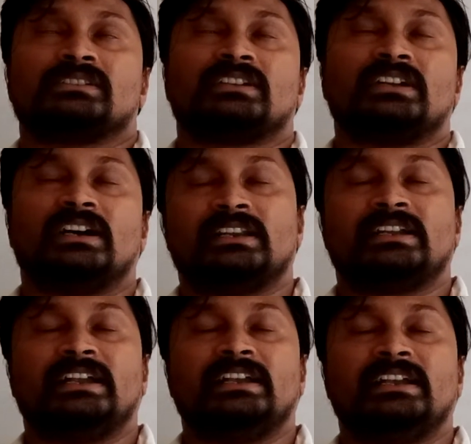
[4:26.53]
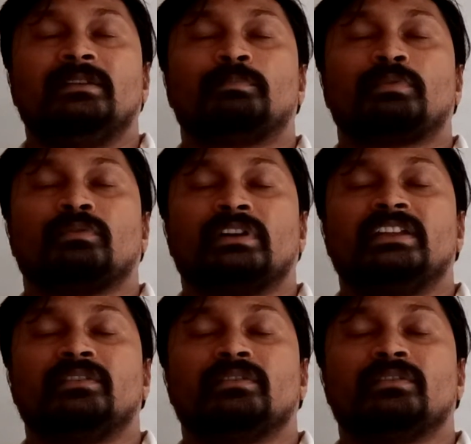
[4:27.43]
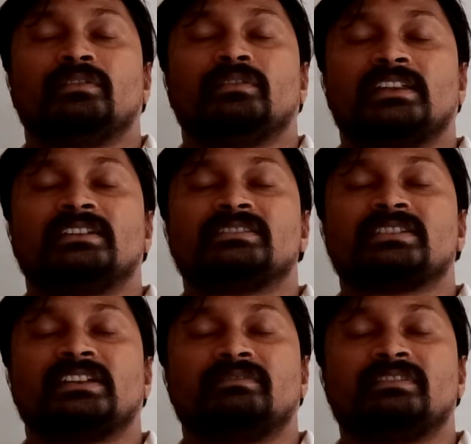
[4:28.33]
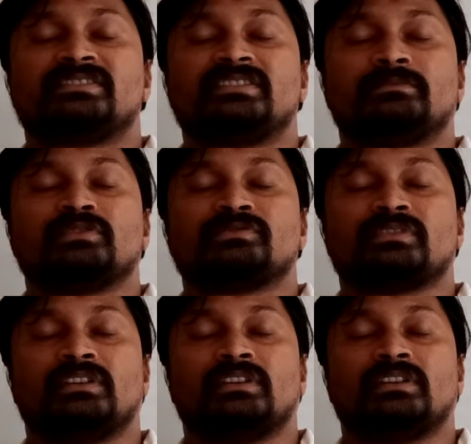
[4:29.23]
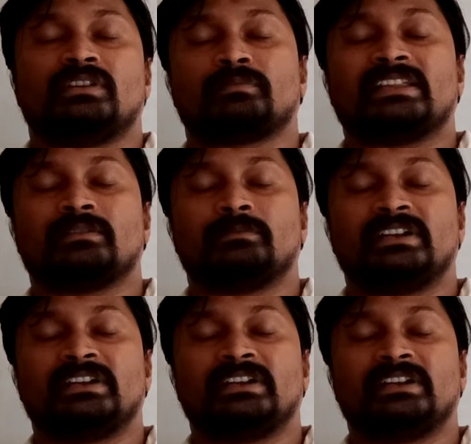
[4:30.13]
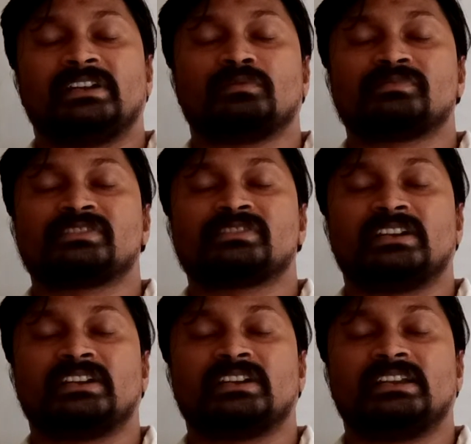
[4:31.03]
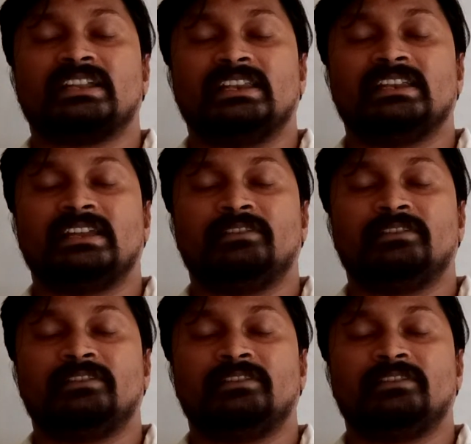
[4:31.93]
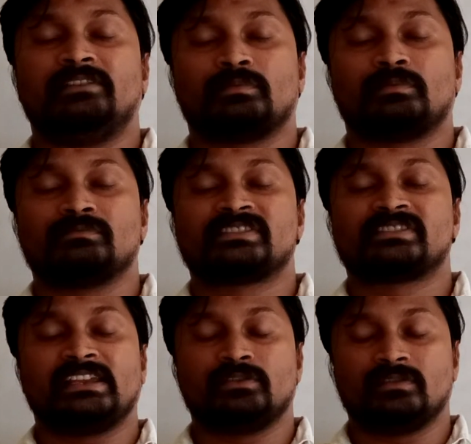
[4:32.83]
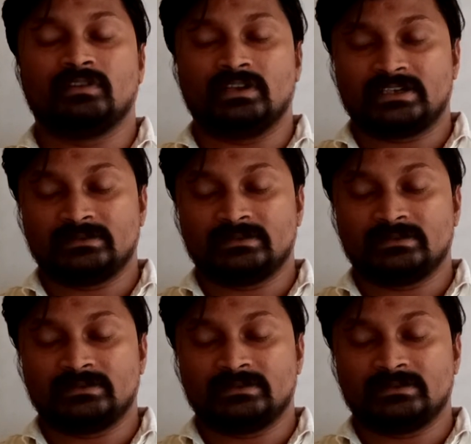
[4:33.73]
God, kindly provide your knowledge and wisdom to solve our mathematics problems and our daily life problems. Thank you, God.